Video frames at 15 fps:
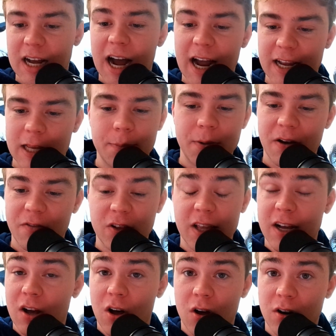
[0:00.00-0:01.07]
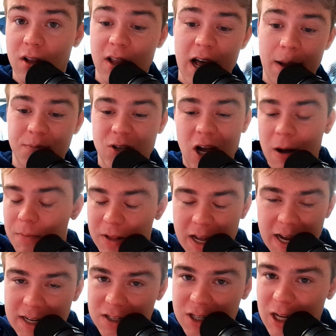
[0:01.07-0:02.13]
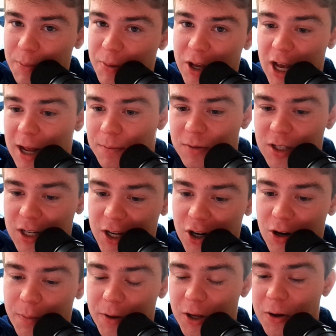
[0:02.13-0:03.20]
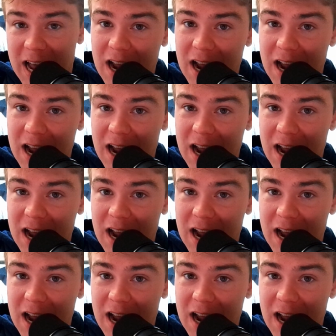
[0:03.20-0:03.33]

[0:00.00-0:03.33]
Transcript: I keep everything on a laptop that has TPM, secure boot.